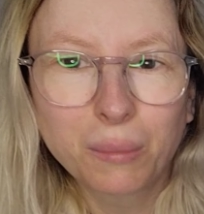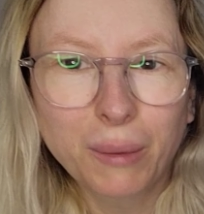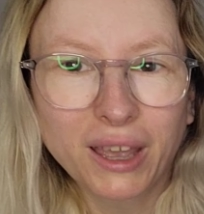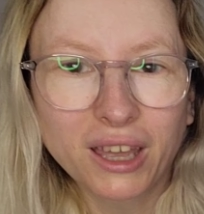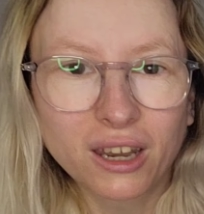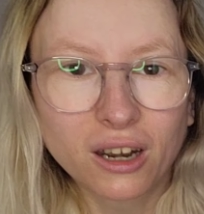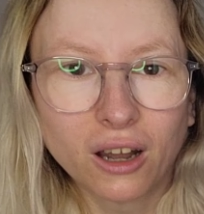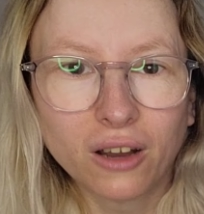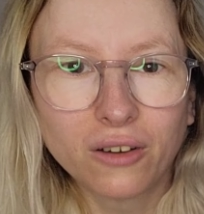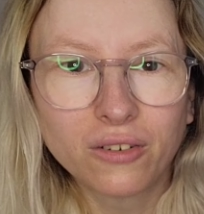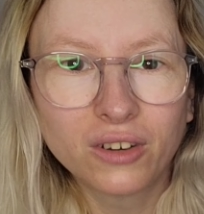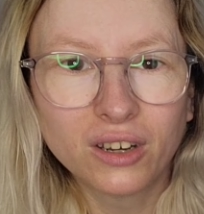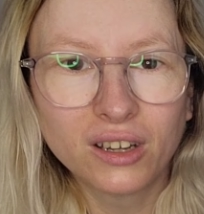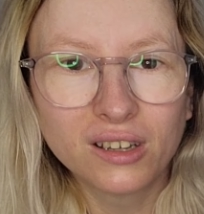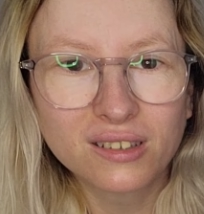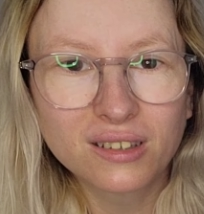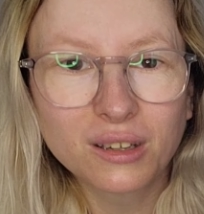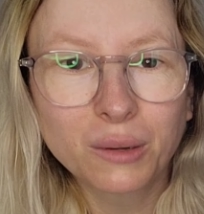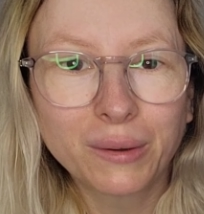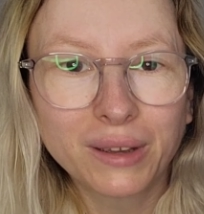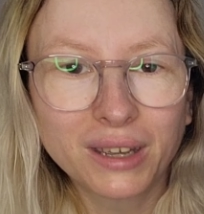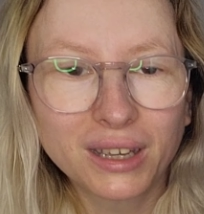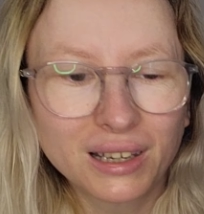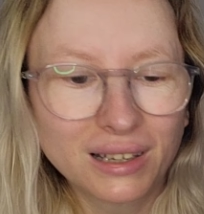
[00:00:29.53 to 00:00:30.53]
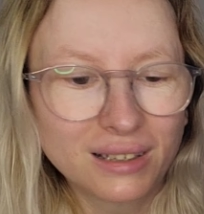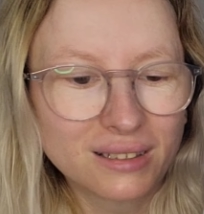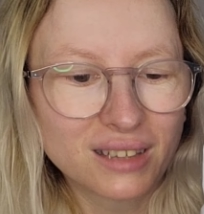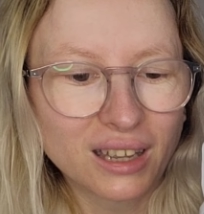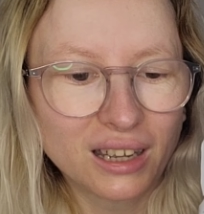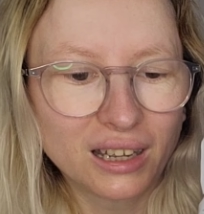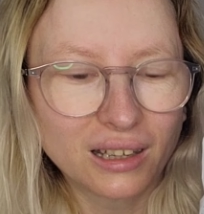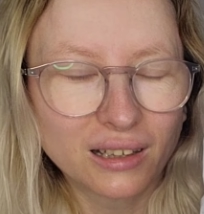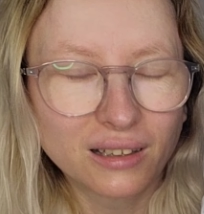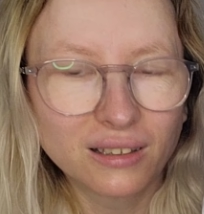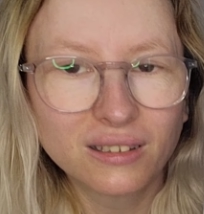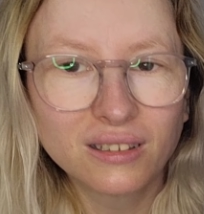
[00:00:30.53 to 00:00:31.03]
big enough and it's quite
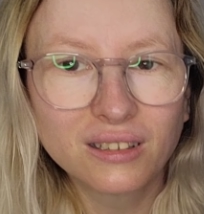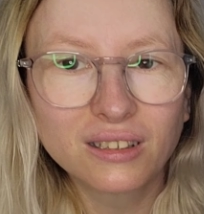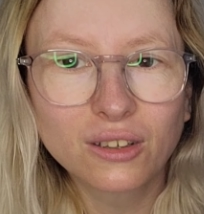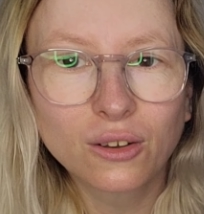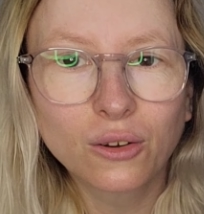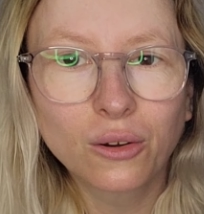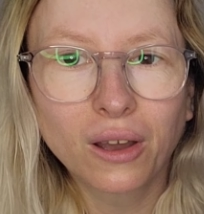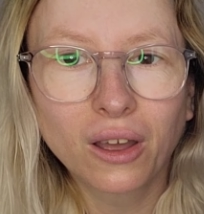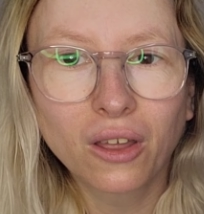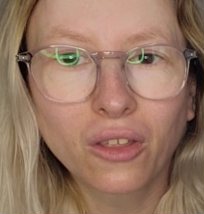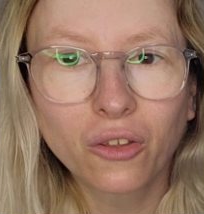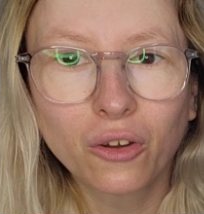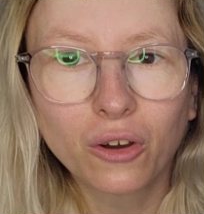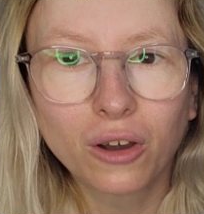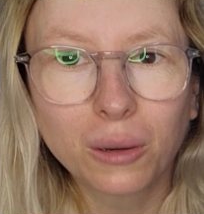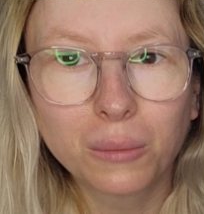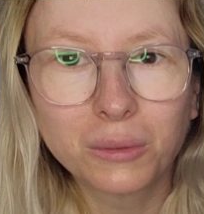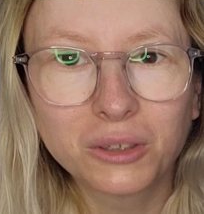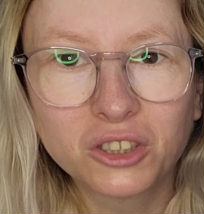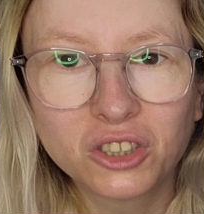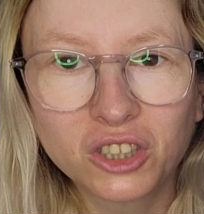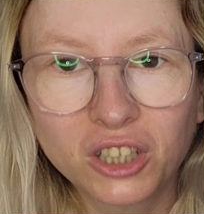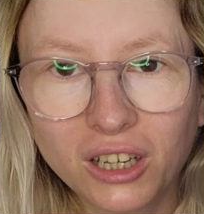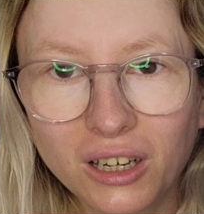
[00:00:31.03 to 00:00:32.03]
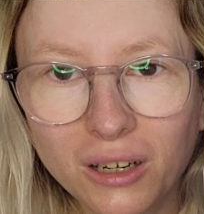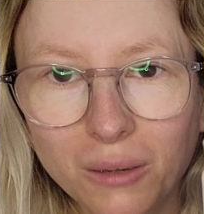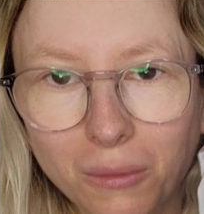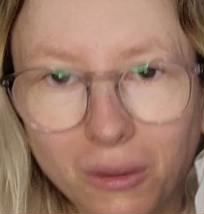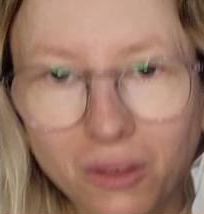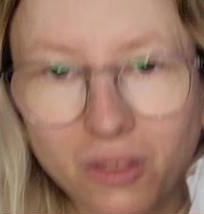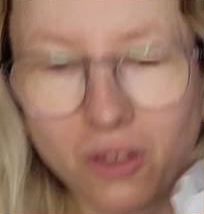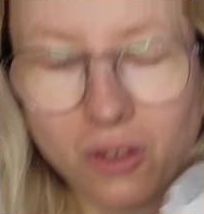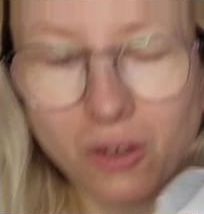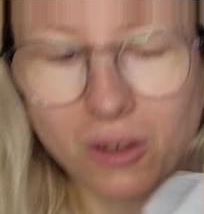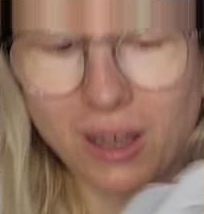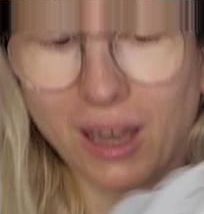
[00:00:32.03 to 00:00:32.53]
exciting, so I thought I would share it
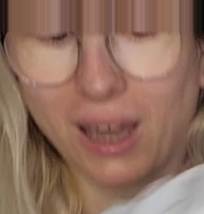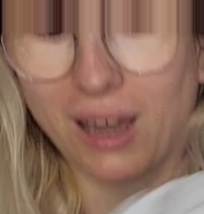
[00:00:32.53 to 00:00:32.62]
with you